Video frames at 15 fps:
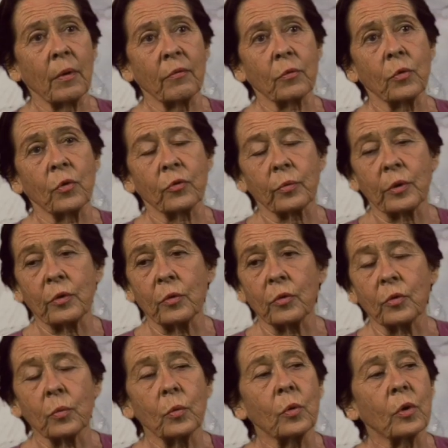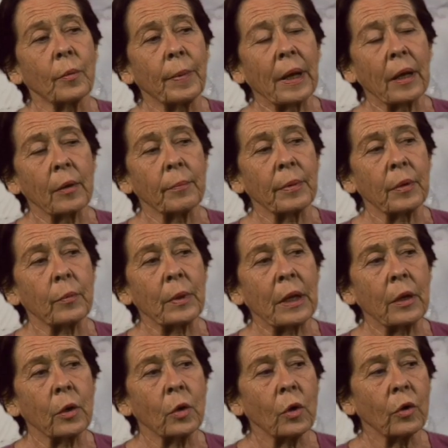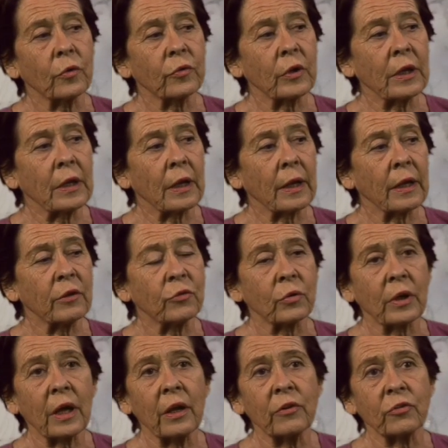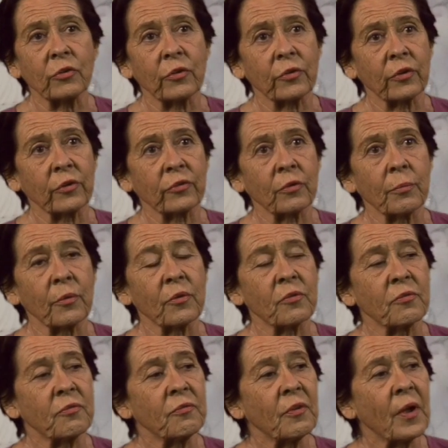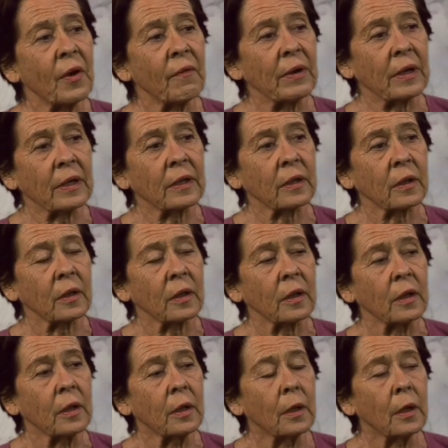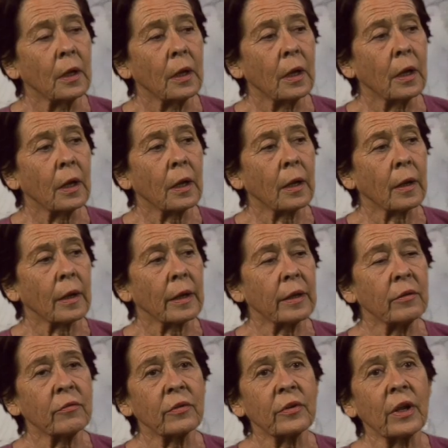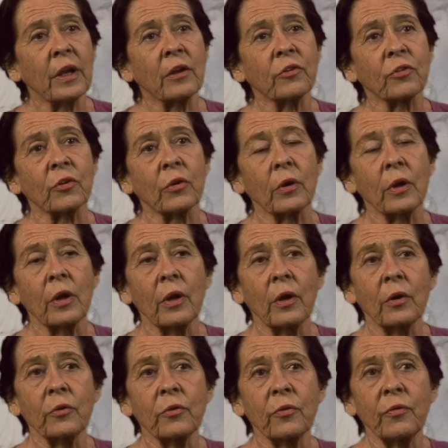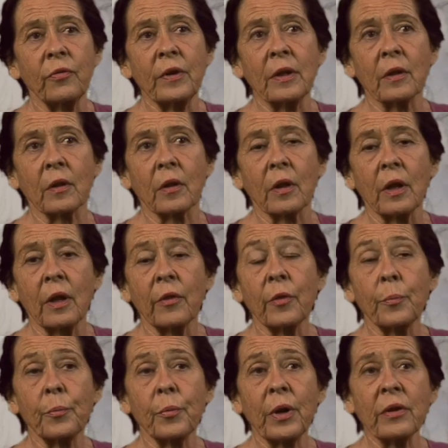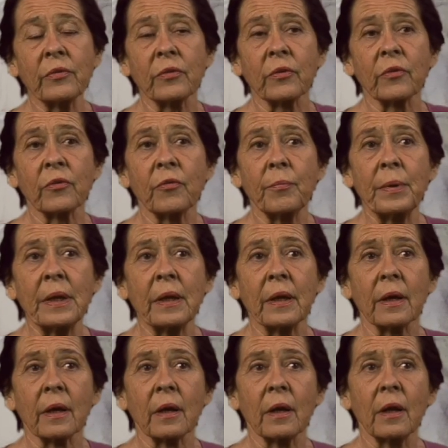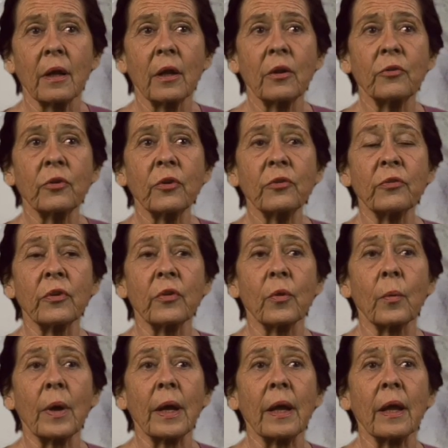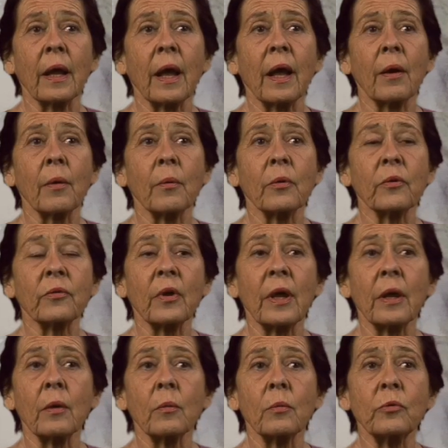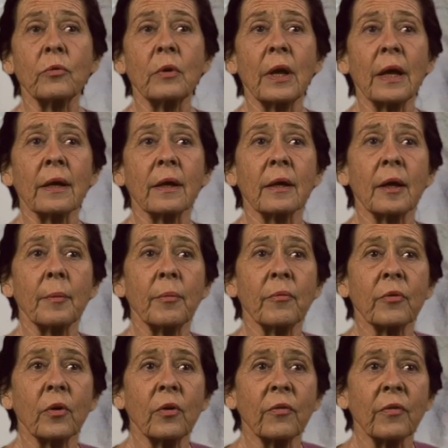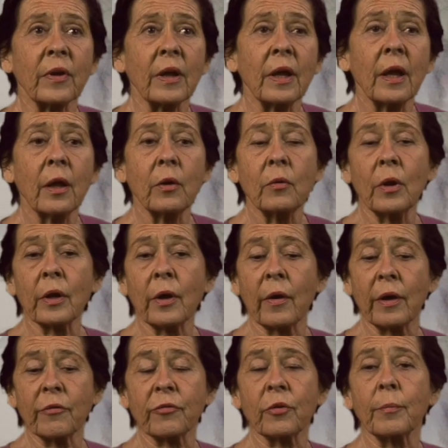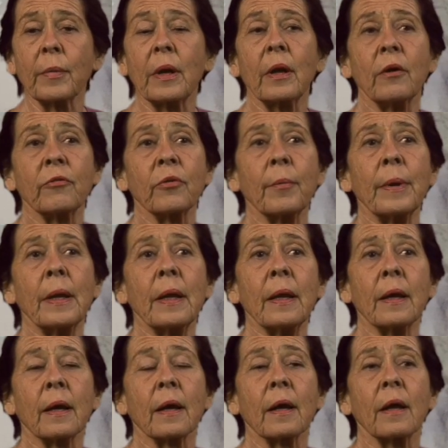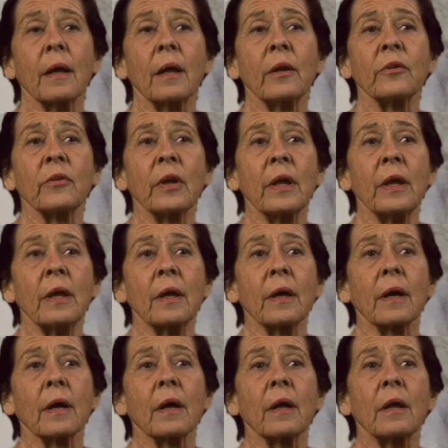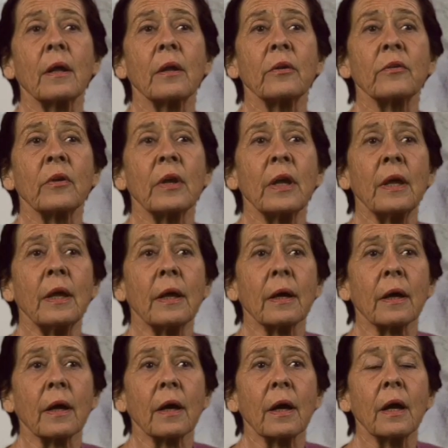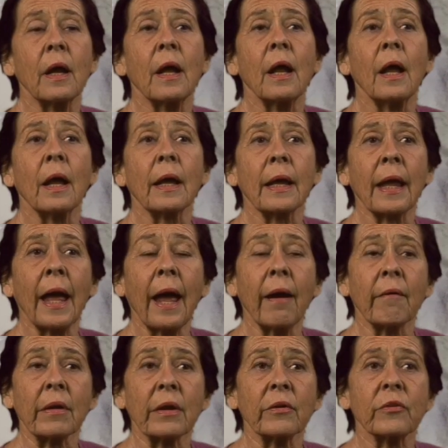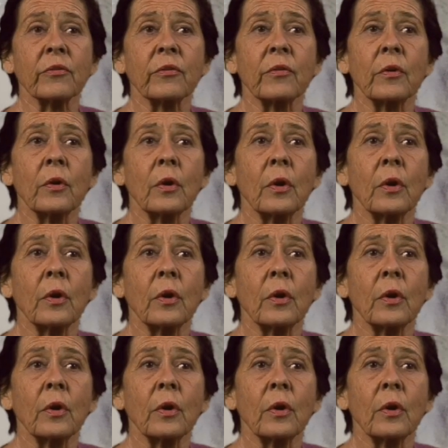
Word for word: Well, of course we do to walk about, but we're not in our education system. There's very little uh, invitation to feel the presence of being just in the way I say, would you like a cup of coffee? You know, going from, from here to here to here carries